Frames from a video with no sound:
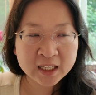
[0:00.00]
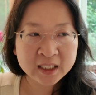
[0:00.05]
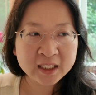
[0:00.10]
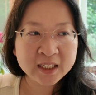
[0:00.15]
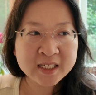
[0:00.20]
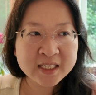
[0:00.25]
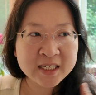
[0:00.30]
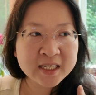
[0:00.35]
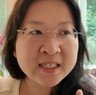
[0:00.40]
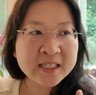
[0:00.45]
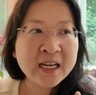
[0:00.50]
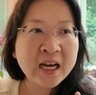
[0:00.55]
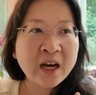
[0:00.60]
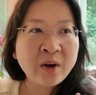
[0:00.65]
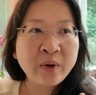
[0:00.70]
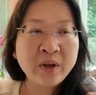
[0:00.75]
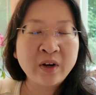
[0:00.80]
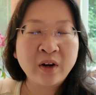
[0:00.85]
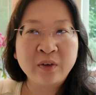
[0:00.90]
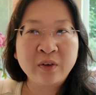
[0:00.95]
At least that's
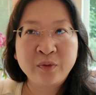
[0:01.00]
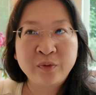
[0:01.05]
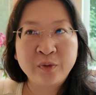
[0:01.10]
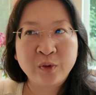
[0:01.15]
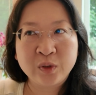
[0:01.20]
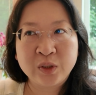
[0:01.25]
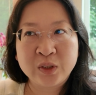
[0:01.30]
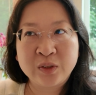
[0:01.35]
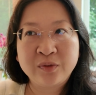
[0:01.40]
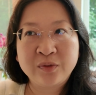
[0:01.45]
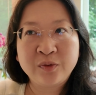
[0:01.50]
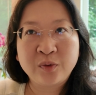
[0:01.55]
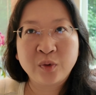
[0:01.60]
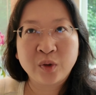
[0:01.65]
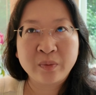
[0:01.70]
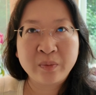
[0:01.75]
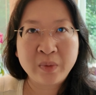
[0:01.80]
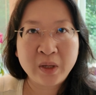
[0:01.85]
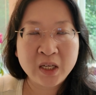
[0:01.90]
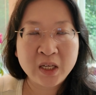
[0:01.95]
how it unfolded
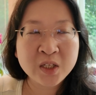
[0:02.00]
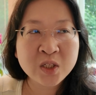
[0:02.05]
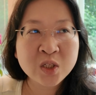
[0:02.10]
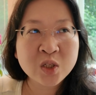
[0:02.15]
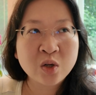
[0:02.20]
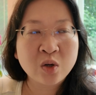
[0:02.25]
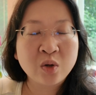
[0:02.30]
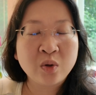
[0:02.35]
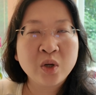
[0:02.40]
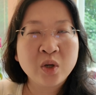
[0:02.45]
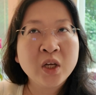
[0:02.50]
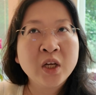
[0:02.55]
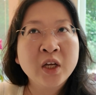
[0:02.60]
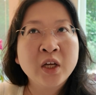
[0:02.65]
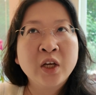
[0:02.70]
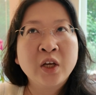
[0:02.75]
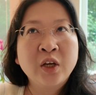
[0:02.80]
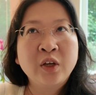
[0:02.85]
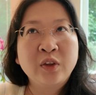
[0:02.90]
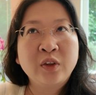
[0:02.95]
for me. So
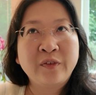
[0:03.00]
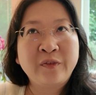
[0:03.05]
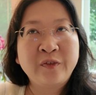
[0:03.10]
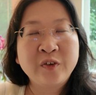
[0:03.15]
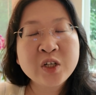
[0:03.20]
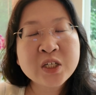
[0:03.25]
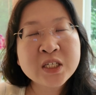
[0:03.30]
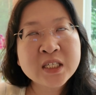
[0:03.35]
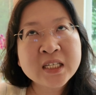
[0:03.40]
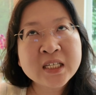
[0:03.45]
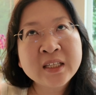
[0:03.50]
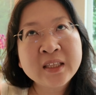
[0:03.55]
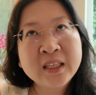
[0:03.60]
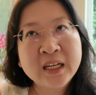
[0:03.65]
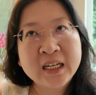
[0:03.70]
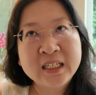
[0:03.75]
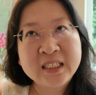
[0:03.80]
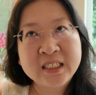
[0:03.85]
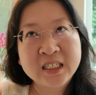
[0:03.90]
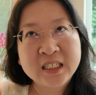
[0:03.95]
the first thing
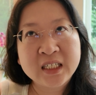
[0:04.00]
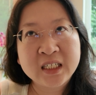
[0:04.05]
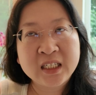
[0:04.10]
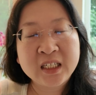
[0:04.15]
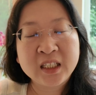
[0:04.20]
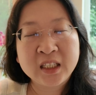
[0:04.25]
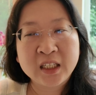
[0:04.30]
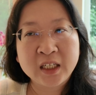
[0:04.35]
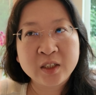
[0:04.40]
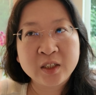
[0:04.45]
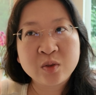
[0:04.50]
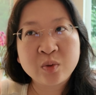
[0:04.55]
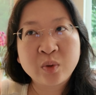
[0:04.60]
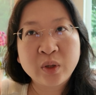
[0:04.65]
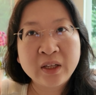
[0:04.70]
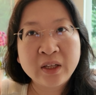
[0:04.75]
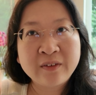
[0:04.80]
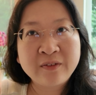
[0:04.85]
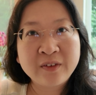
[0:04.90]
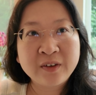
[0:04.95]
that I did in like
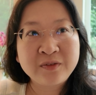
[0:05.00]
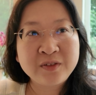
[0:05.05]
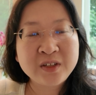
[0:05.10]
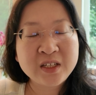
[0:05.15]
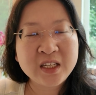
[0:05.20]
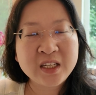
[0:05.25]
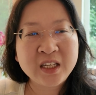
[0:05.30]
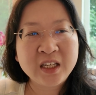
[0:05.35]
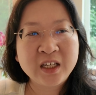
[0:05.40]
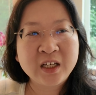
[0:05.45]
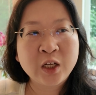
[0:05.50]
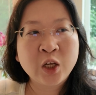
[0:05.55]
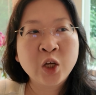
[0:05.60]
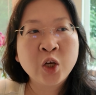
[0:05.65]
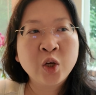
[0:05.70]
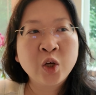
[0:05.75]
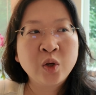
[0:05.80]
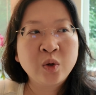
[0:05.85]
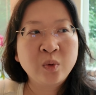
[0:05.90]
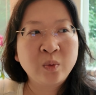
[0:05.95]
2015
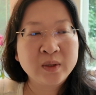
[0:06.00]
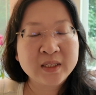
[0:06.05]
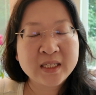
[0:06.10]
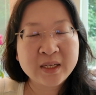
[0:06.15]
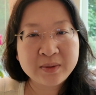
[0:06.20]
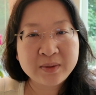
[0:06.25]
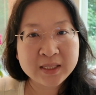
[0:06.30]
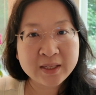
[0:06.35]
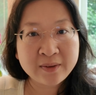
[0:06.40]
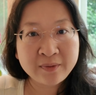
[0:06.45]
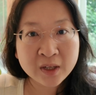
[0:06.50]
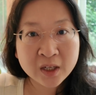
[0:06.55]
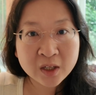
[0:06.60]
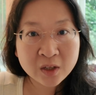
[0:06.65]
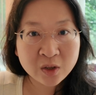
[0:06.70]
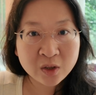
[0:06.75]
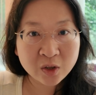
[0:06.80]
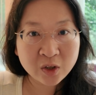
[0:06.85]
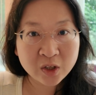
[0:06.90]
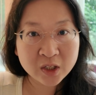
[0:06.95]
was I was living
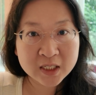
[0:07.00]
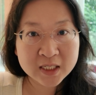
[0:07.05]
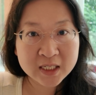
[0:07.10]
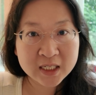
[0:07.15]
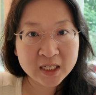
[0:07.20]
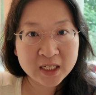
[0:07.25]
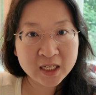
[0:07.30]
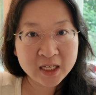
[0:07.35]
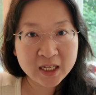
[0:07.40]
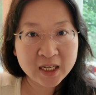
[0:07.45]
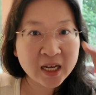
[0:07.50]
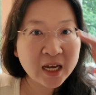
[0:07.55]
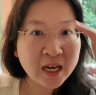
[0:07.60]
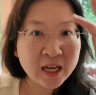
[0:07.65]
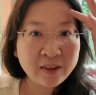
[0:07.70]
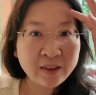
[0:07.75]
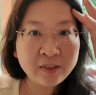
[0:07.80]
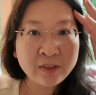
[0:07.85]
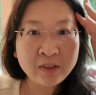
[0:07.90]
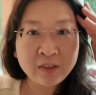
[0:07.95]
in New York City,
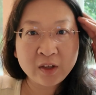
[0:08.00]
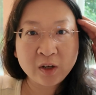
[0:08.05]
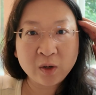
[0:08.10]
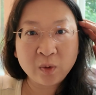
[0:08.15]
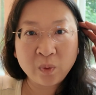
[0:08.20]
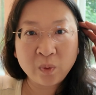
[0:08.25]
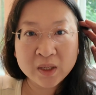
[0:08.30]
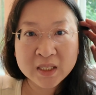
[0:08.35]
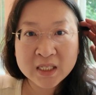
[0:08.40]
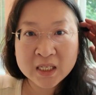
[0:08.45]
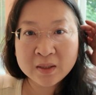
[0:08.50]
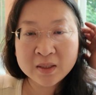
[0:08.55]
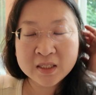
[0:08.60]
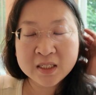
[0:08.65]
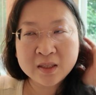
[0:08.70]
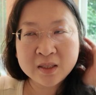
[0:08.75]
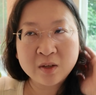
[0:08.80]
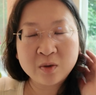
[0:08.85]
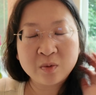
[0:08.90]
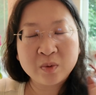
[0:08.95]
and there was
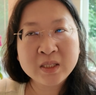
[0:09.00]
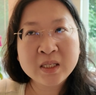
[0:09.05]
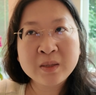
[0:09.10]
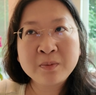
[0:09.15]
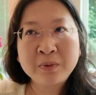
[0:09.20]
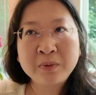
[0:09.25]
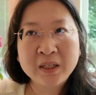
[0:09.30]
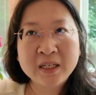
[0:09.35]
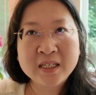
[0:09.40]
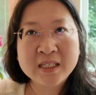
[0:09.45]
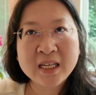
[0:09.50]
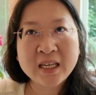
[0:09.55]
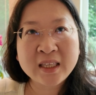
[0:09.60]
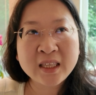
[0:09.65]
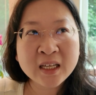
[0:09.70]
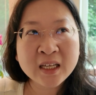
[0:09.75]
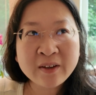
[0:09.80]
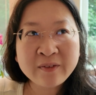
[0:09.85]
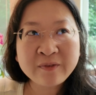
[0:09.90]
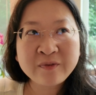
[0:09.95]
a place, I
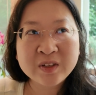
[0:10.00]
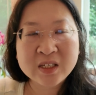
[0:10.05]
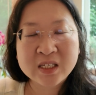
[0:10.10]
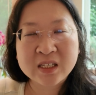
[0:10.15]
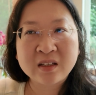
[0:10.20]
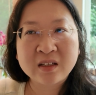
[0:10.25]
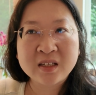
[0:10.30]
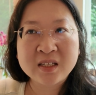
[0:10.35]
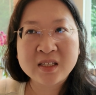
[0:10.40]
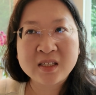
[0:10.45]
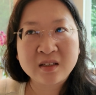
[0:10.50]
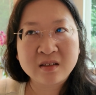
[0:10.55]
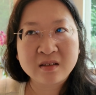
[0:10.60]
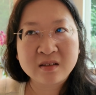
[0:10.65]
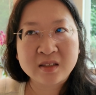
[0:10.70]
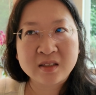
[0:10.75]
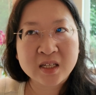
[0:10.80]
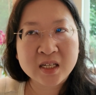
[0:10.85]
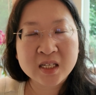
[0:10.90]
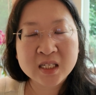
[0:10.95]
think it physically still
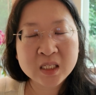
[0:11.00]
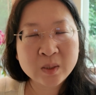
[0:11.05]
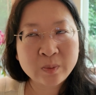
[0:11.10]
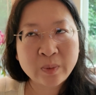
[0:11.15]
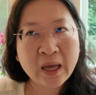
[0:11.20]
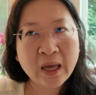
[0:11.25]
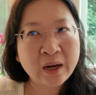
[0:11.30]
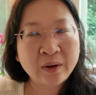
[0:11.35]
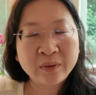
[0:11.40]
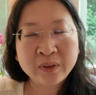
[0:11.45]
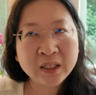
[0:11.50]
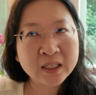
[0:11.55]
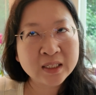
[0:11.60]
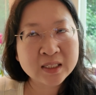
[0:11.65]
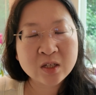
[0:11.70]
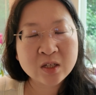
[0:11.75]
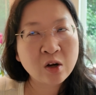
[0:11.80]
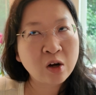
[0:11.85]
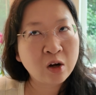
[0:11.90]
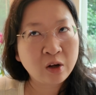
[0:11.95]
exists, but I don't think
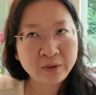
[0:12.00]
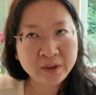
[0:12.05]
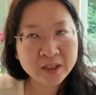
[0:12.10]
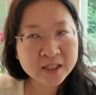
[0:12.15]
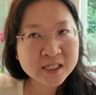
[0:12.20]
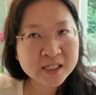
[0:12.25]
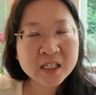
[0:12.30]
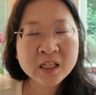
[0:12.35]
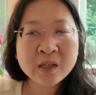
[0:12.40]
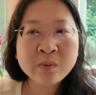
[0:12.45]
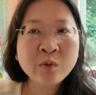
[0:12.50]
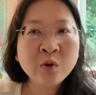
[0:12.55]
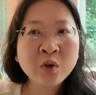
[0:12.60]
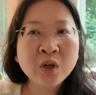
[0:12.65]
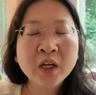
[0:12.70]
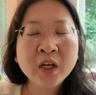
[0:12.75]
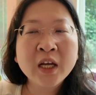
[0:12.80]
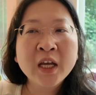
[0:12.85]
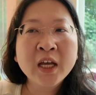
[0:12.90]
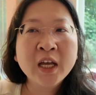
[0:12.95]
it's called this
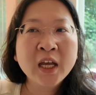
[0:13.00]
anymore.